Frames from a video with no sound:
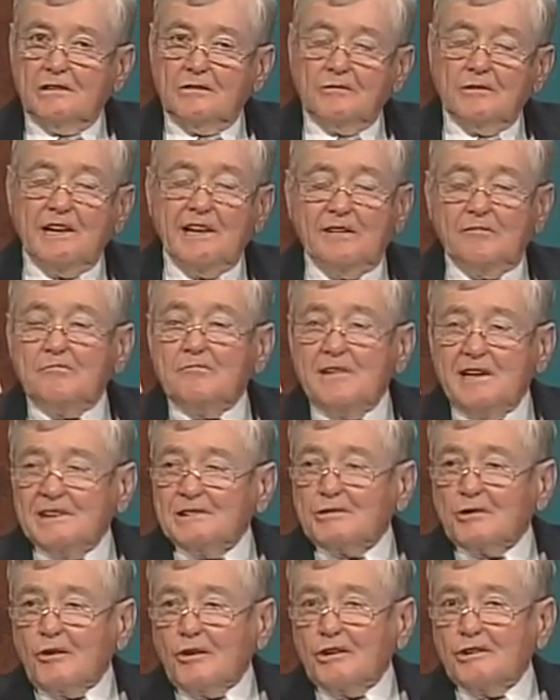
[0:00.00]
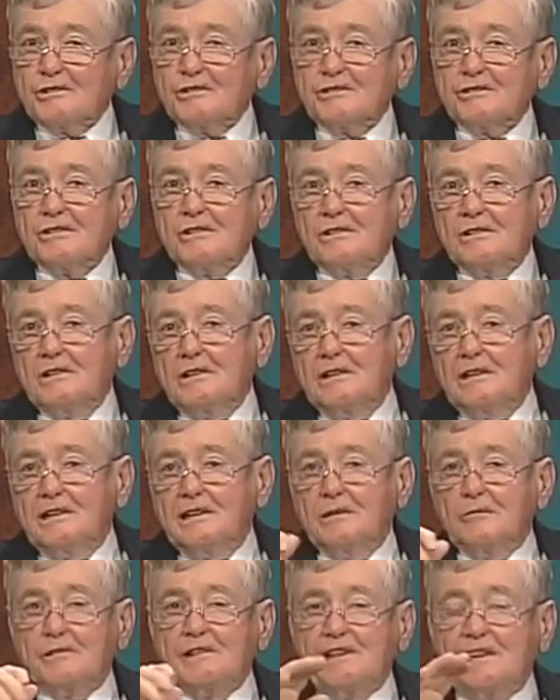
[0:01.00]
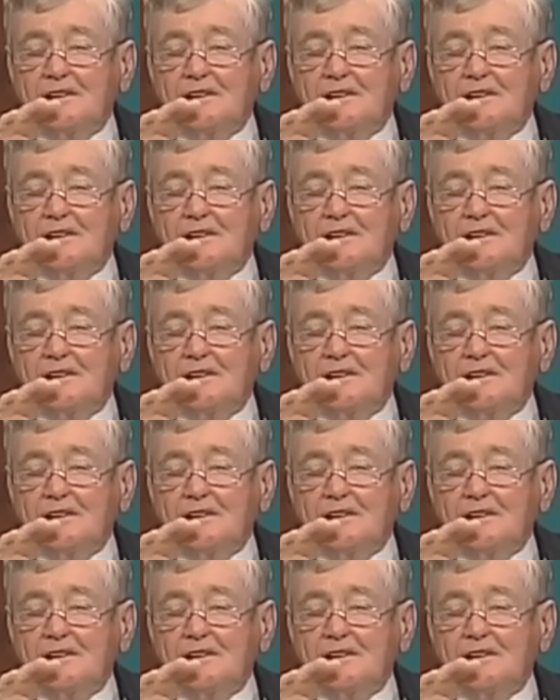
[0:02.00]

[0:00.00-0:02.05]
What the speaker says: We have mentors, and we